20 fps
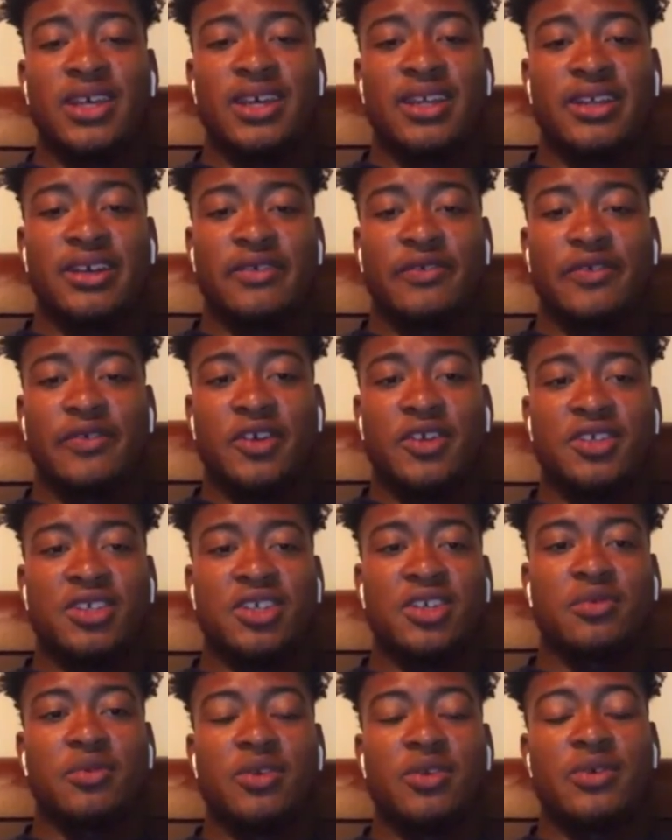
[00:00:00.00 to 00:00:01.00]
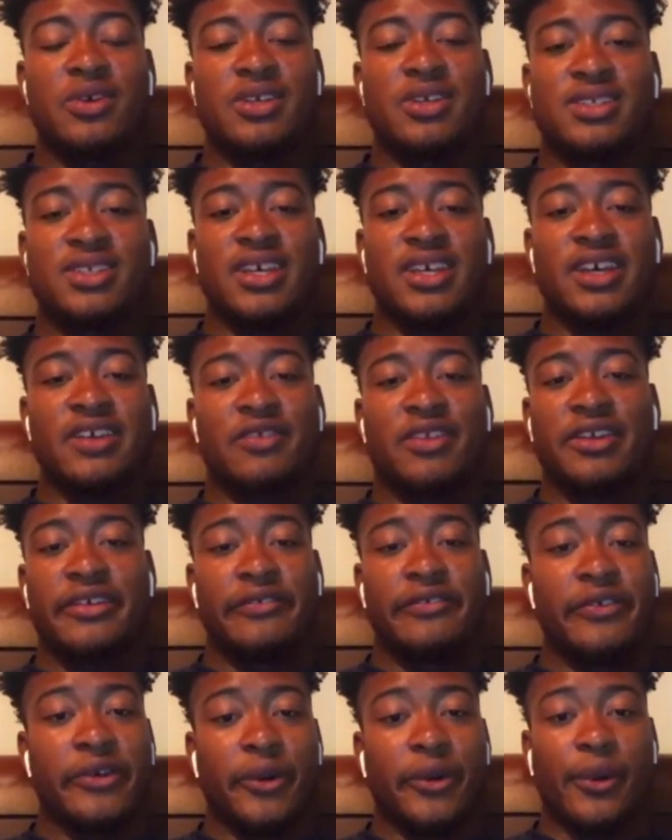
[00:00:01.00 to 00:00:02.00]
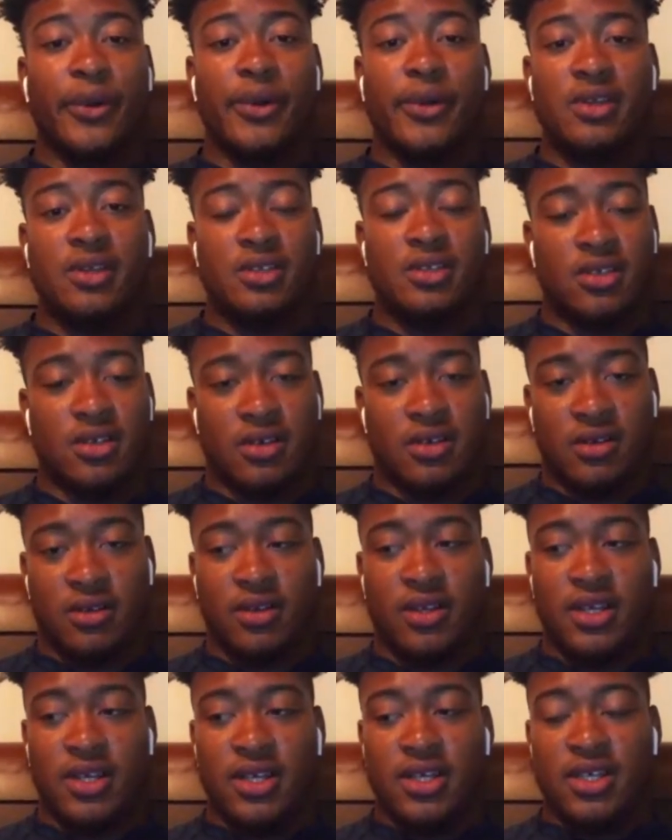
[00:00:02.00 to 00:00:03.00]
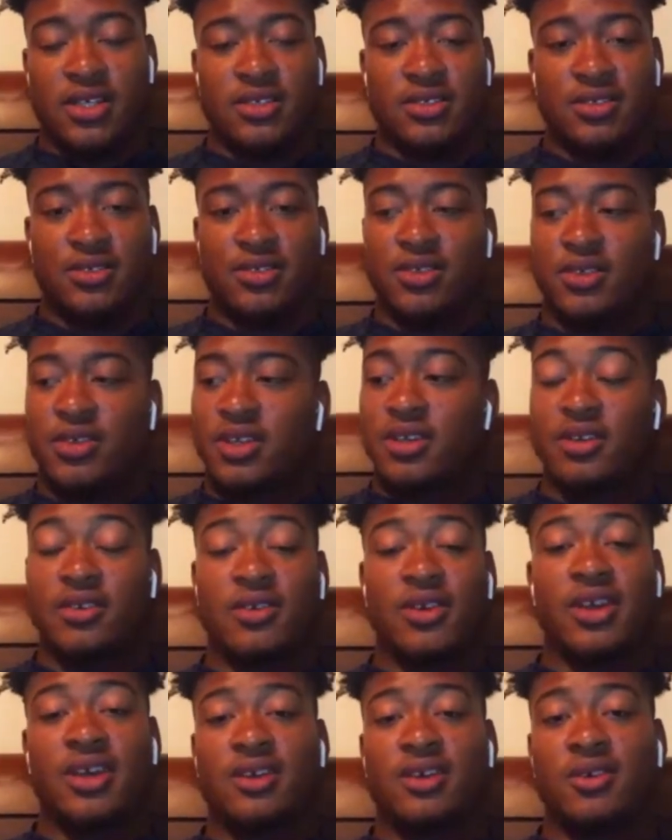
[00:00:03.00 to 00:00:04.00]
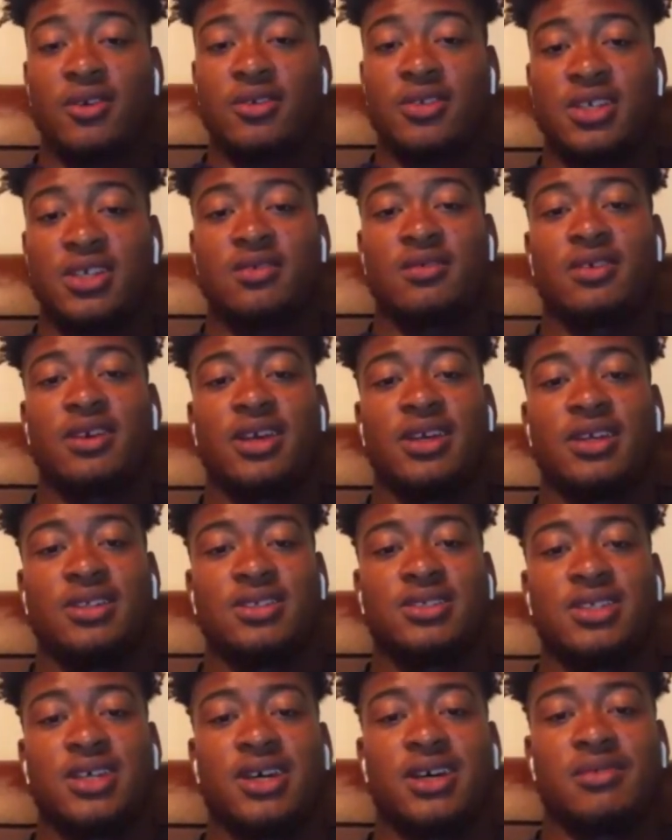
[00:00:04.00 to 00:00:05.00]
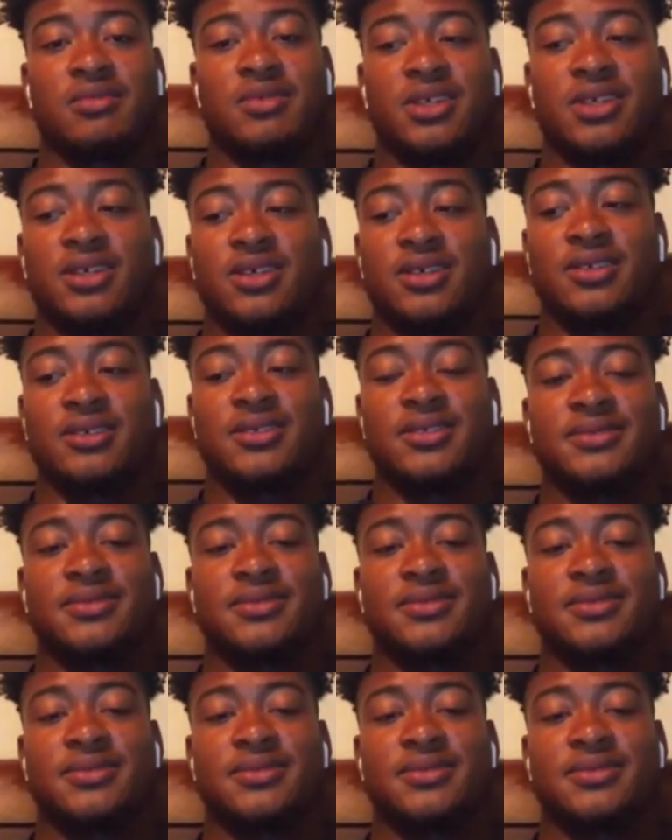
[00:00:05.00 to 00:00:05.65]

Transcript: we get that first year, we went 7-4. So, he a great coach. He gonna get the job done.